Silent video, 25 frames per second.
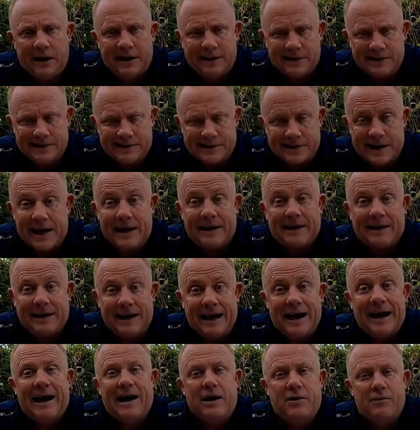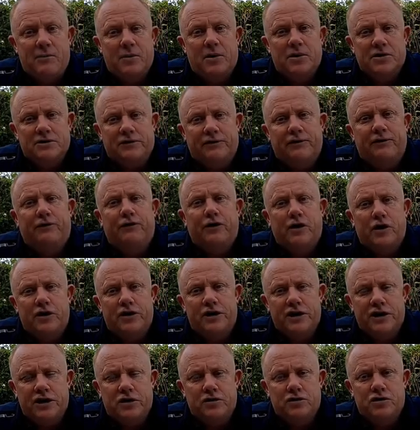exactly how much
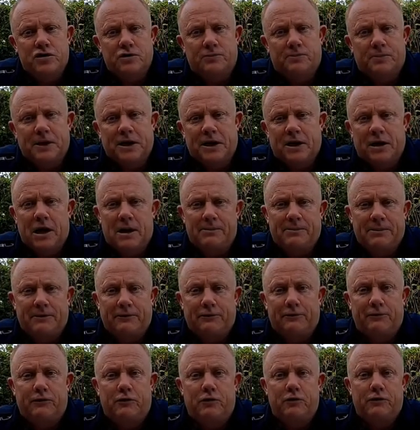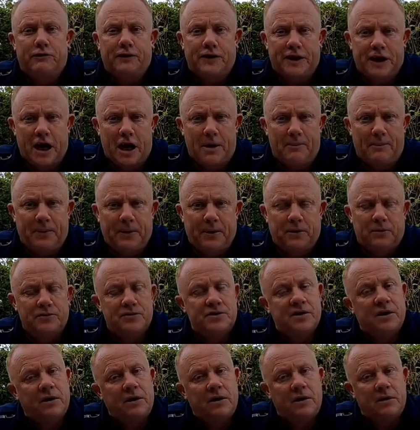further you should be clubbing for the
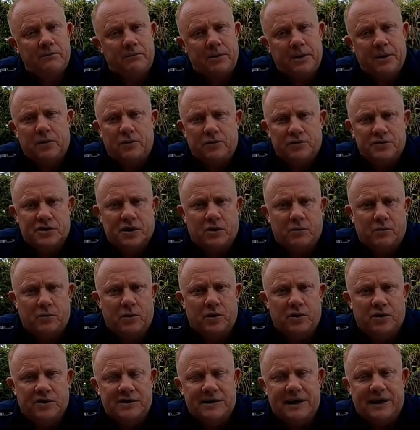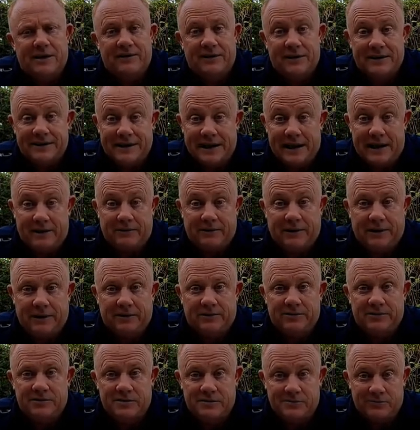uphills. But it also works out the
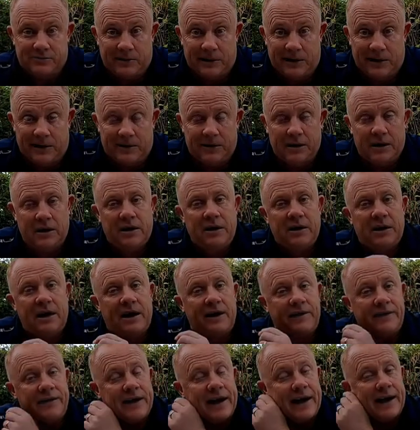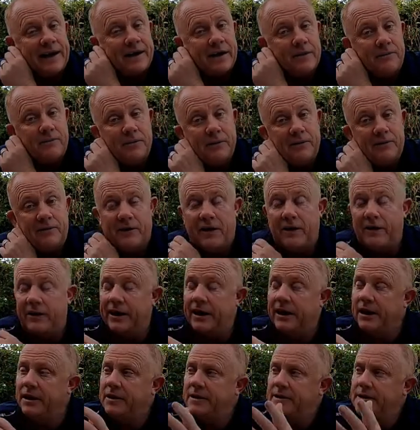downhills as well, and that can be
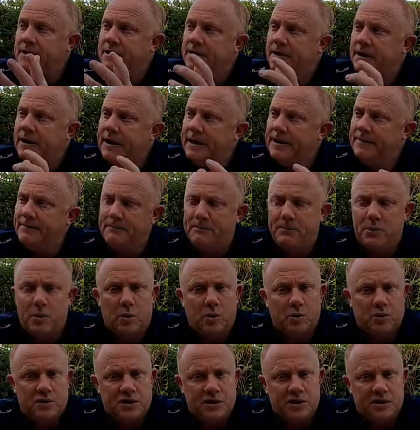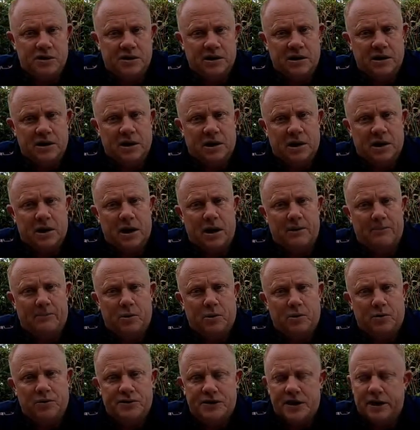very important at the club
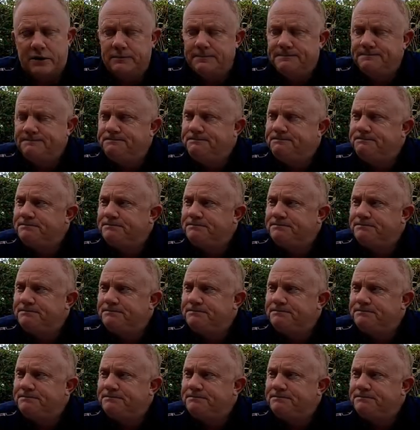also.